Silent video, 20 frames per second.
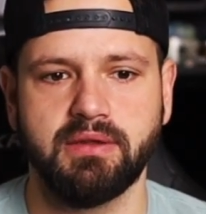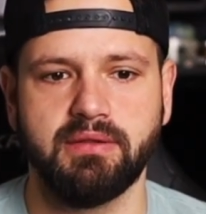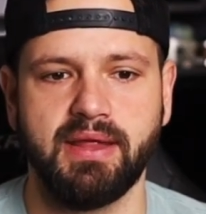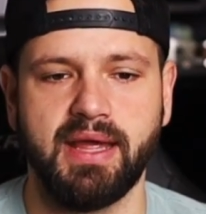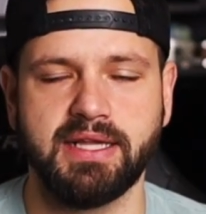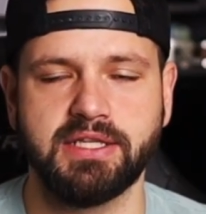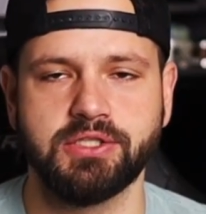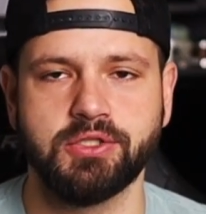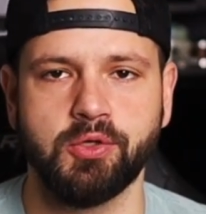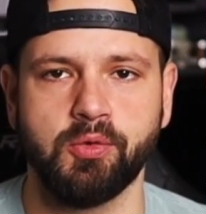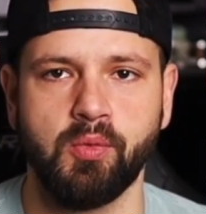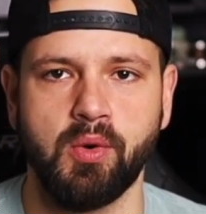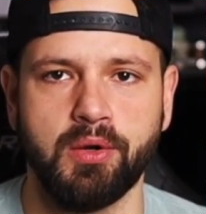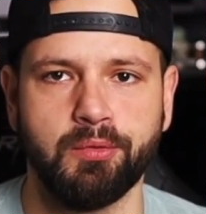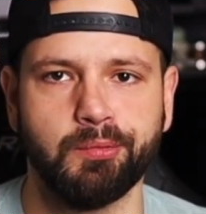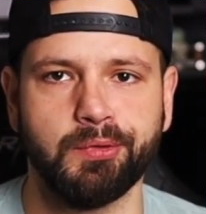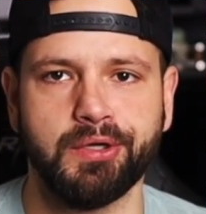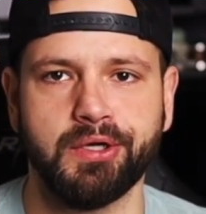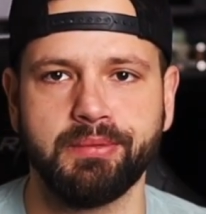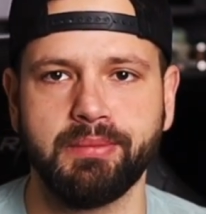That's the
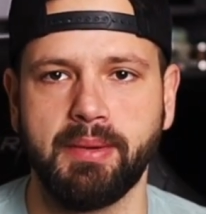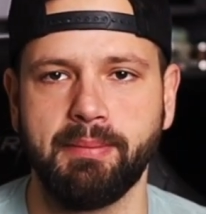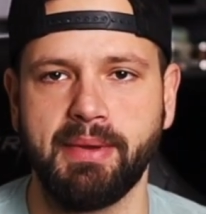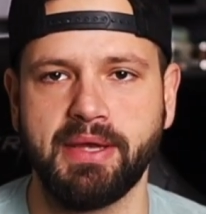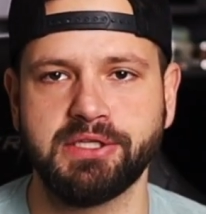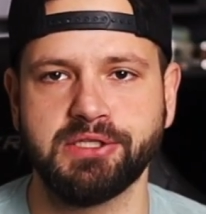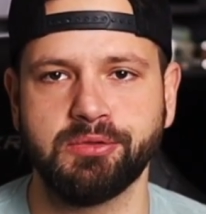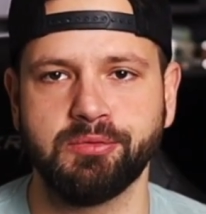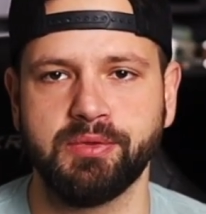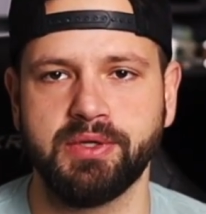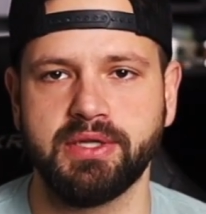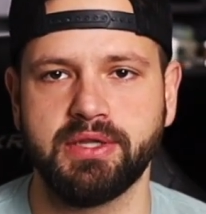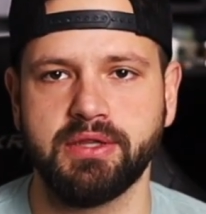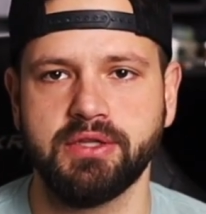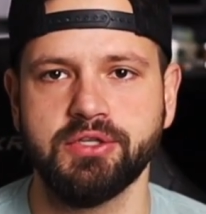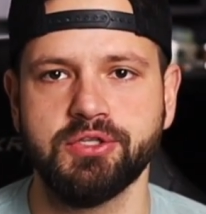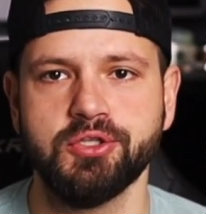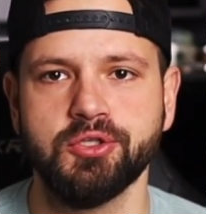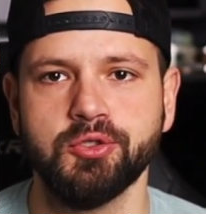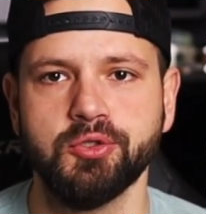one we're going to be messing
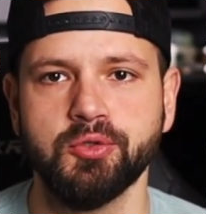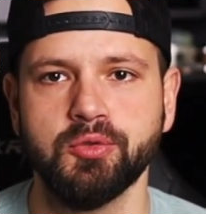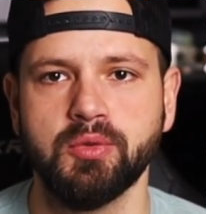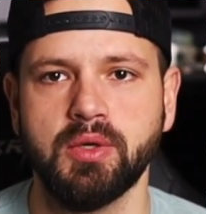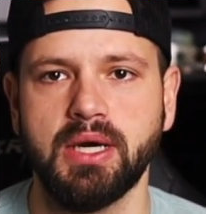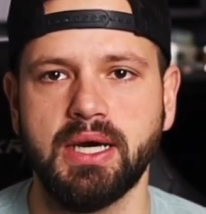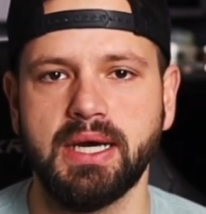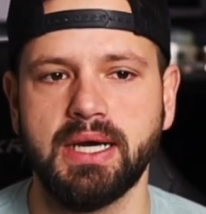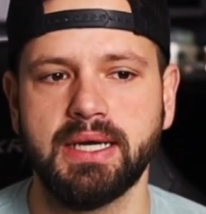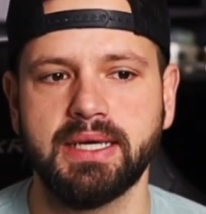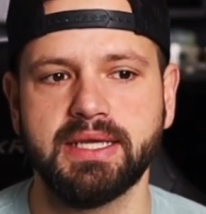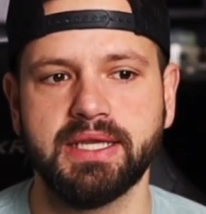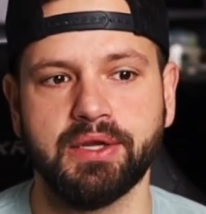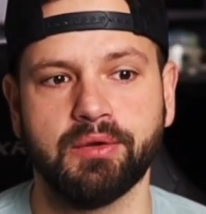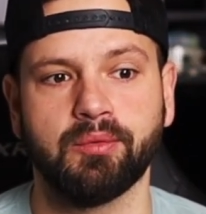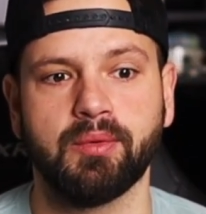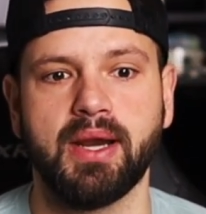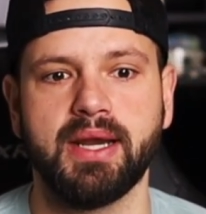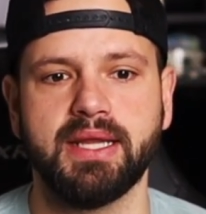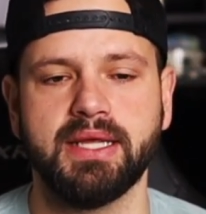with to
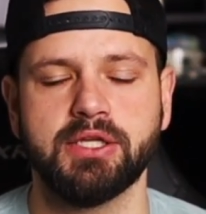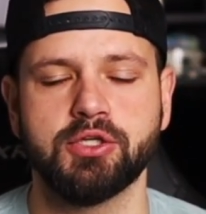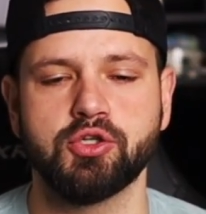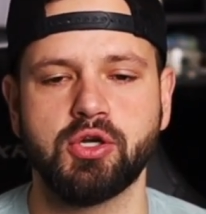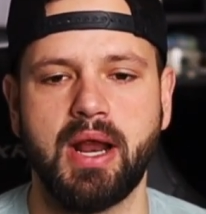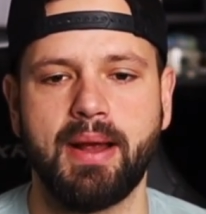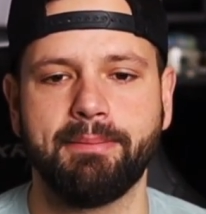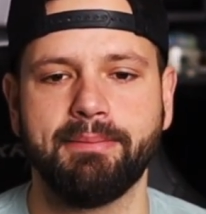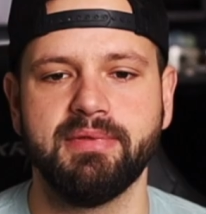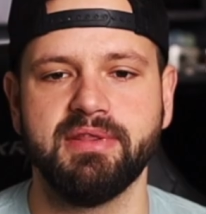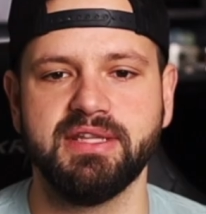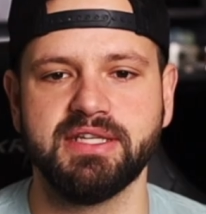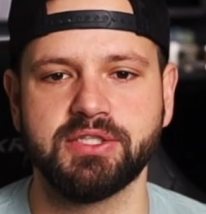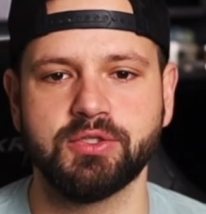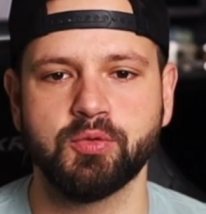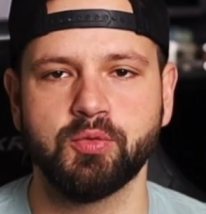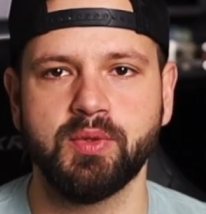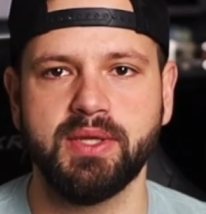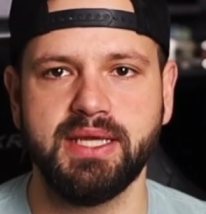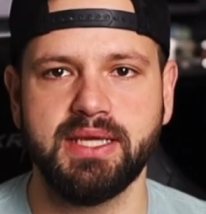get ready and drop
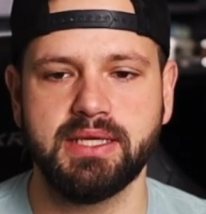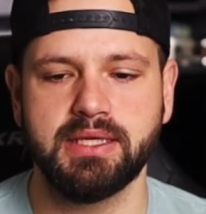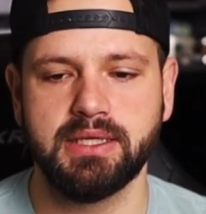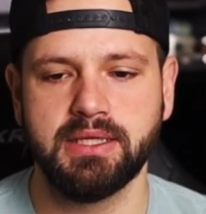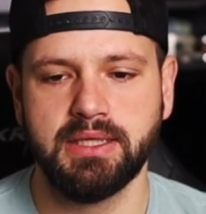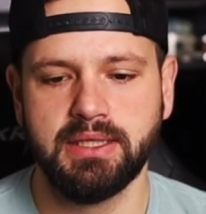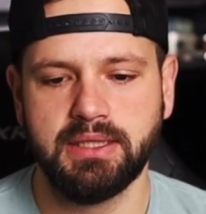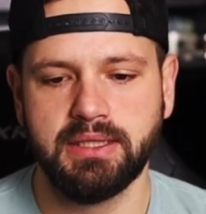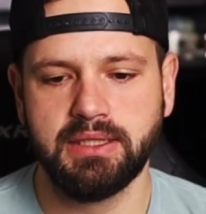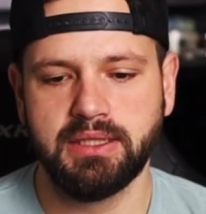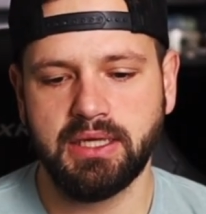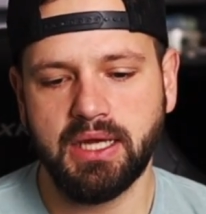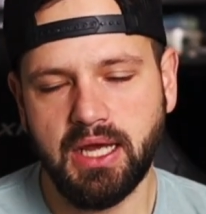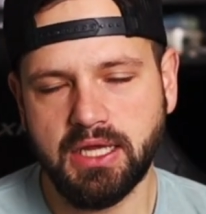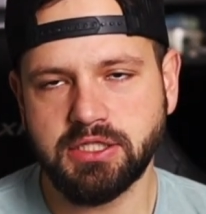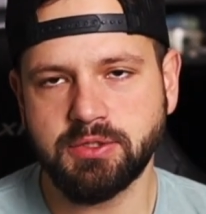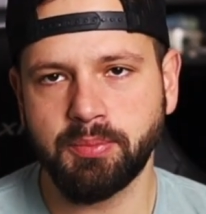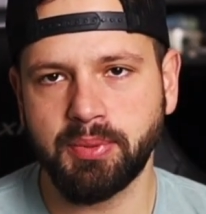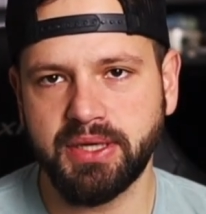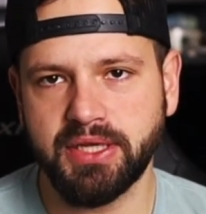this week.
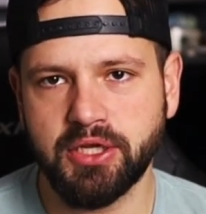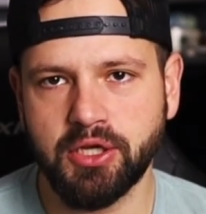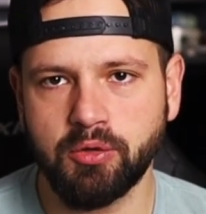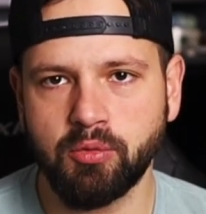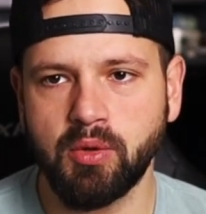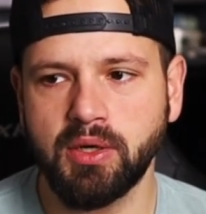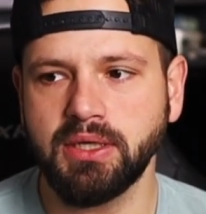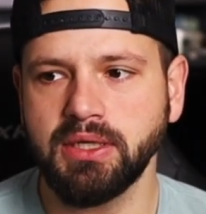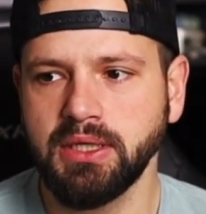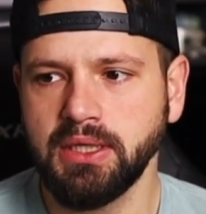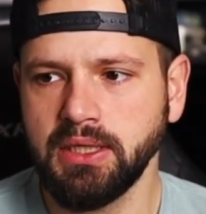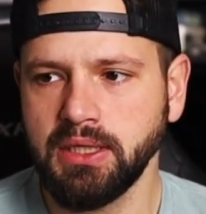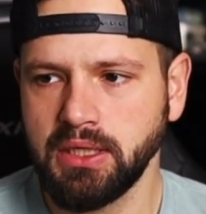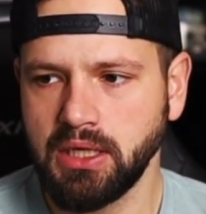It's a pretty good one.